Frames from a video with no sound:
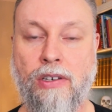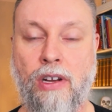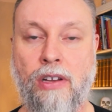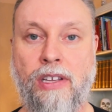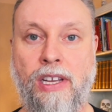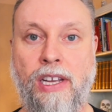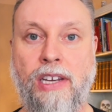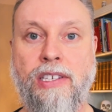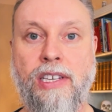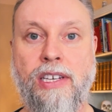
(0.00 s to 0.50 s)
on
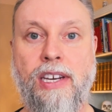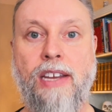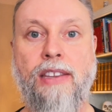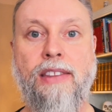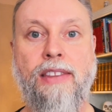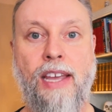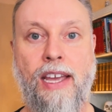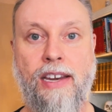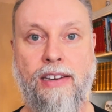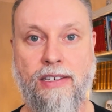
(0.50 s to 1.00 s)
the
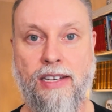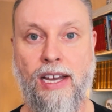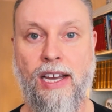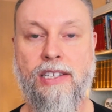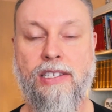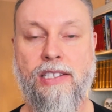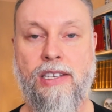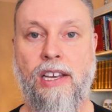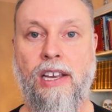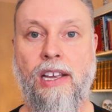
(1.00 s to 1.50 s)
internet that
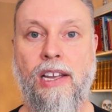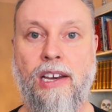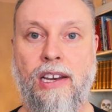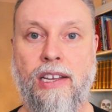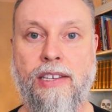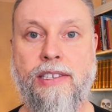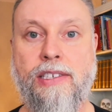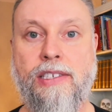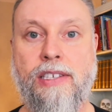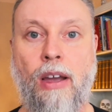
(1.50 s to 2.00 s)
does
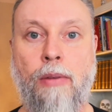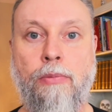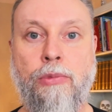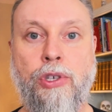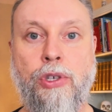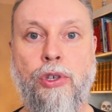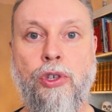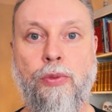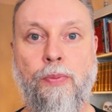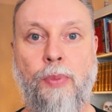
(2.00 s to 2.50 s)
list some
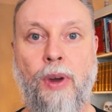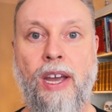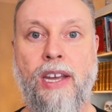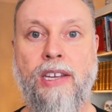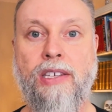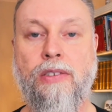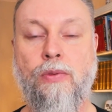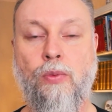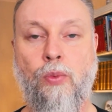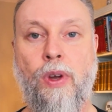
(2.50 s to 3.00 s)

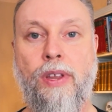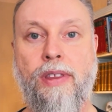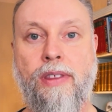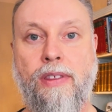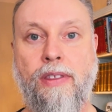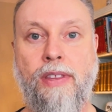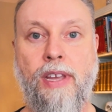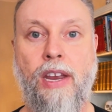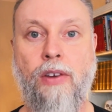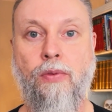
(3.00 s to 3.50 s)
toothpaste with
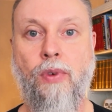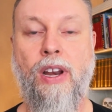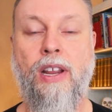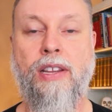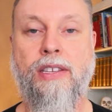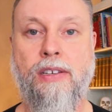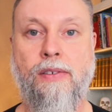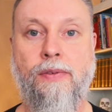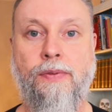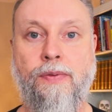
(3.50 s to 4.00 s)
their relative